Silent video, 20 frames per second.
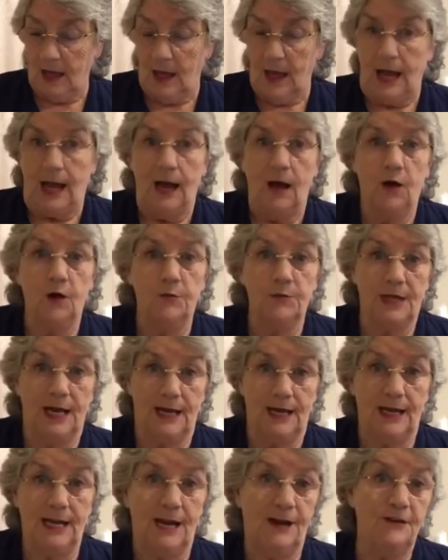I hope
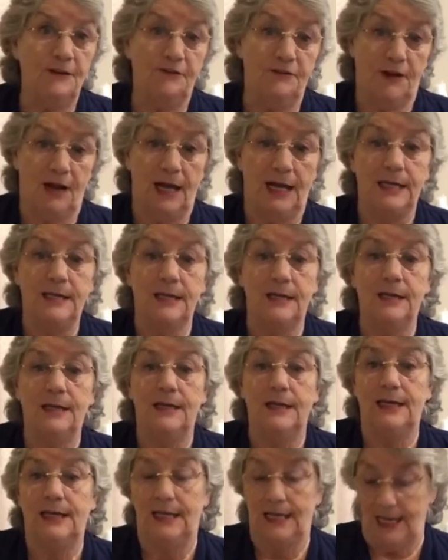that clarified,
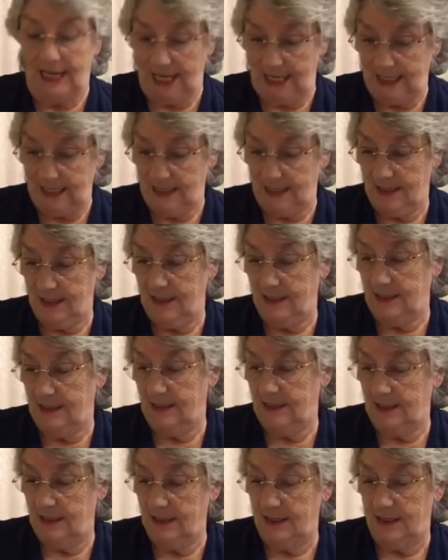Elaine.
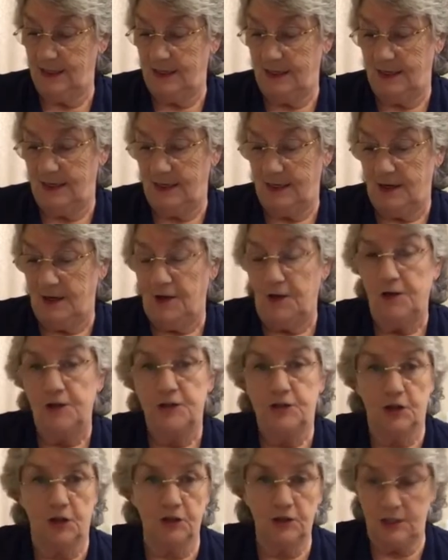
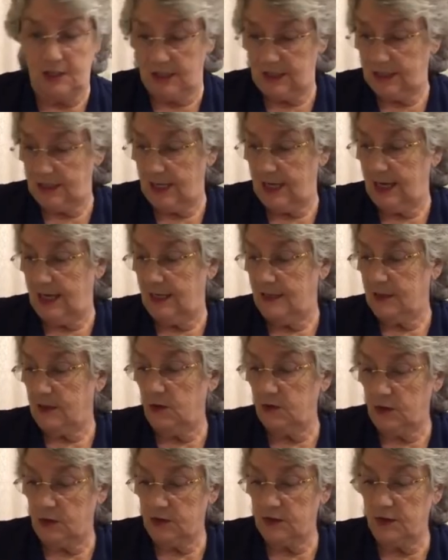Sonia says,
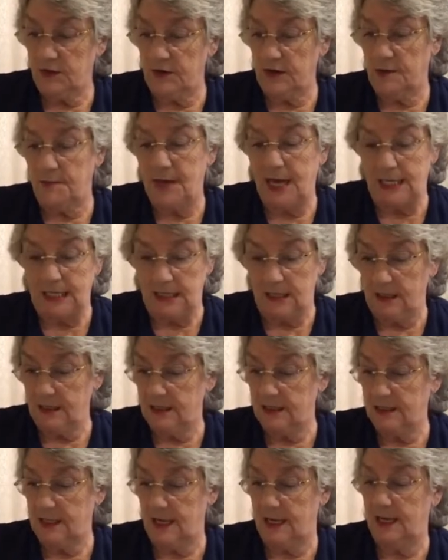Amanda
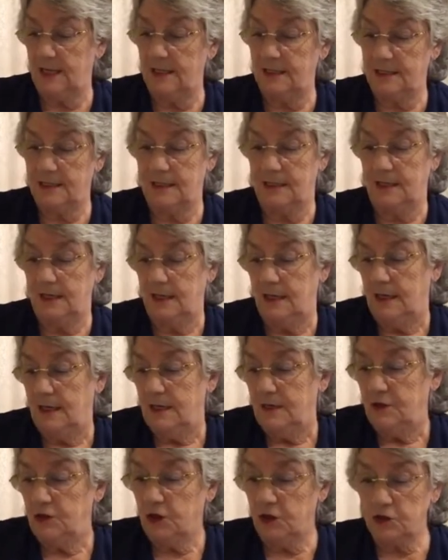says,
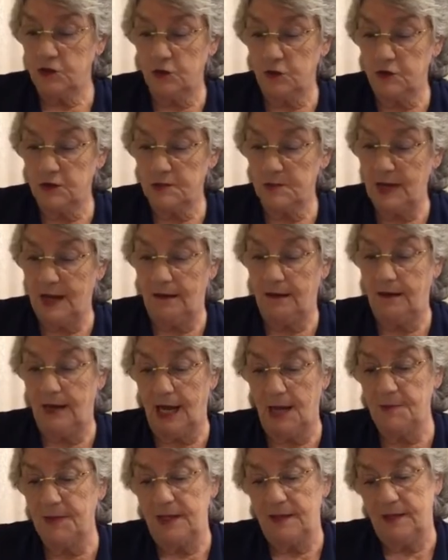John talks about
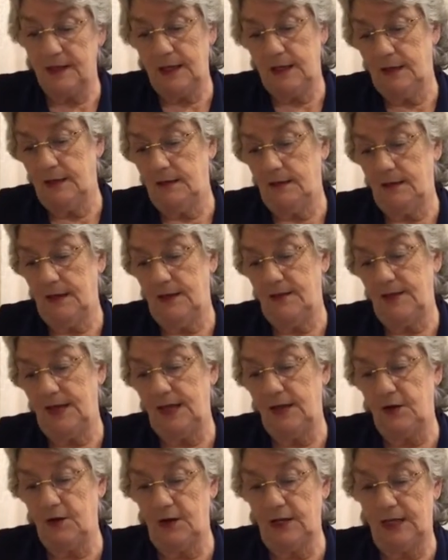climbing the hill and
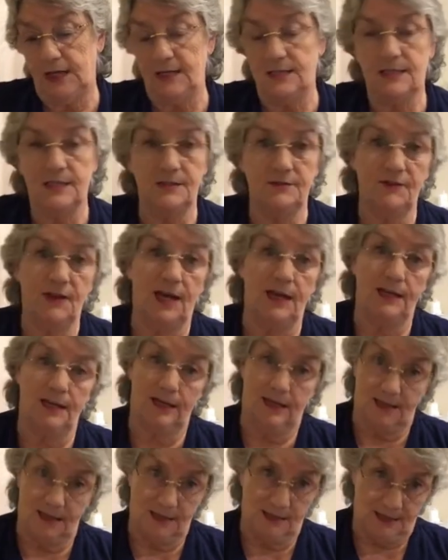then going into the
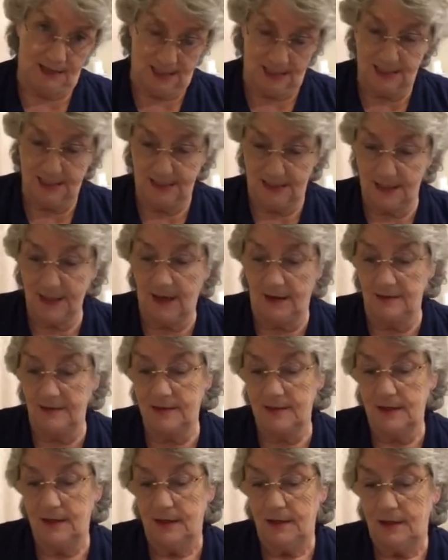valley. Yes, he
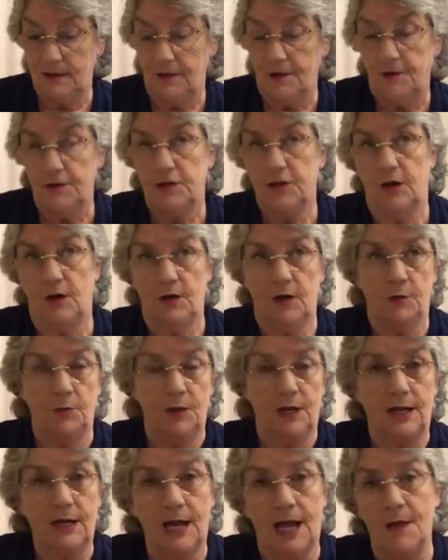does. So we
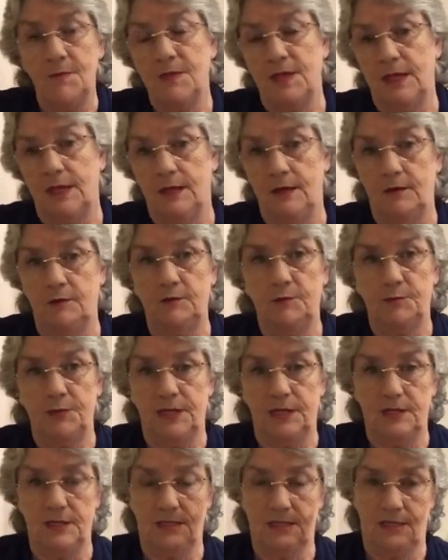climb the hill
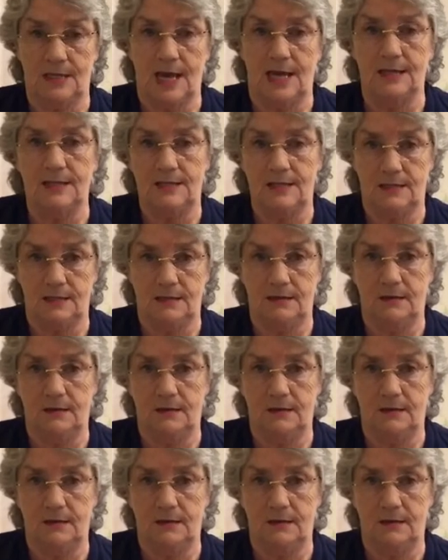because that's